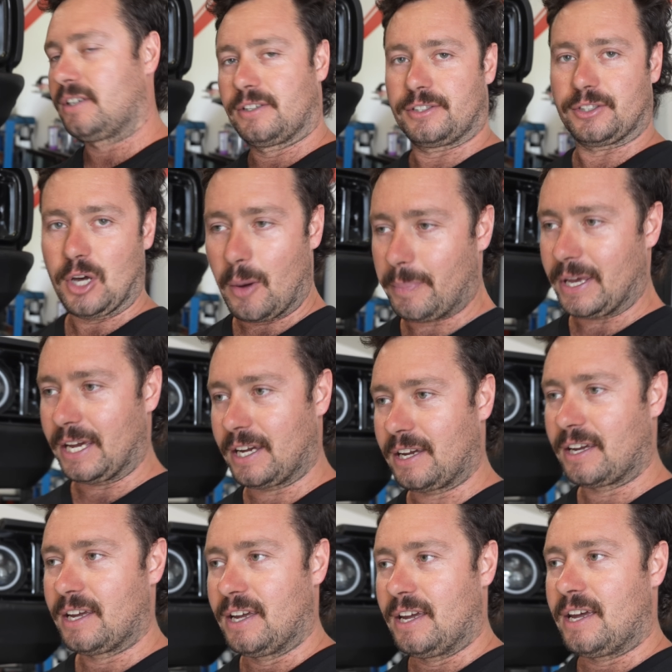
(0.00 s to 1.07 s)
stopping,
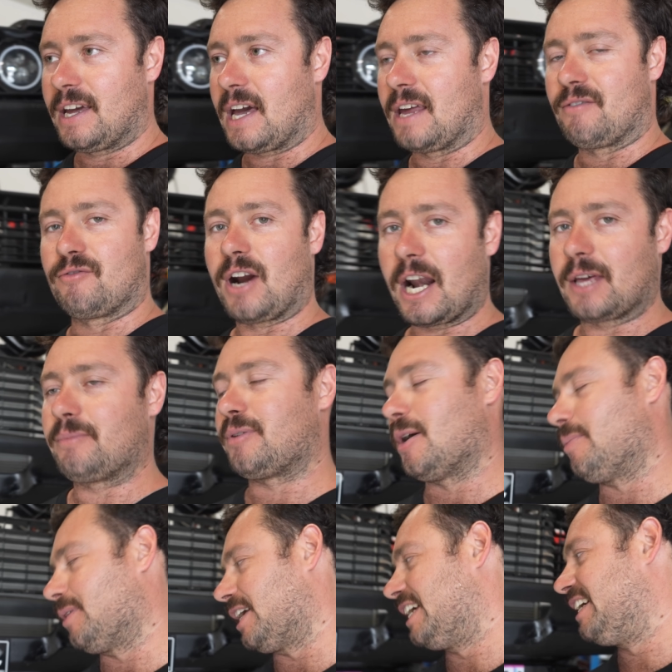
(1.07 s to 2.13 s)
and running
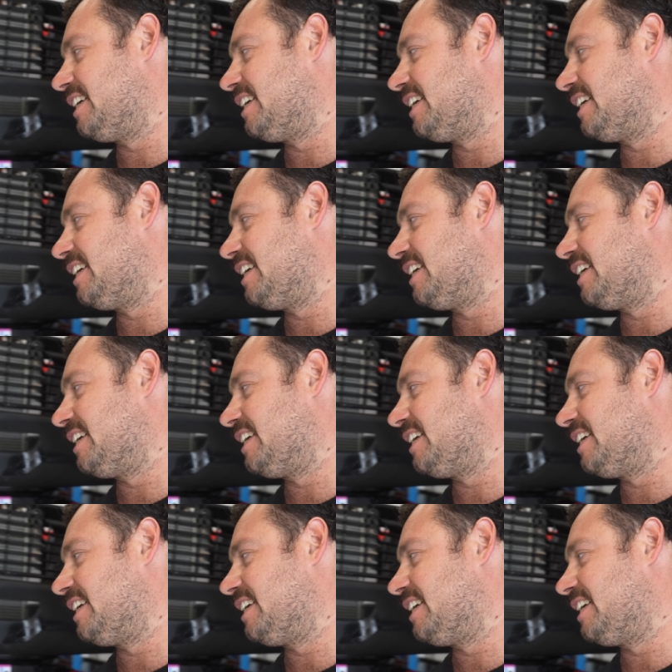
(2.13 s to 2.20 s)
properly.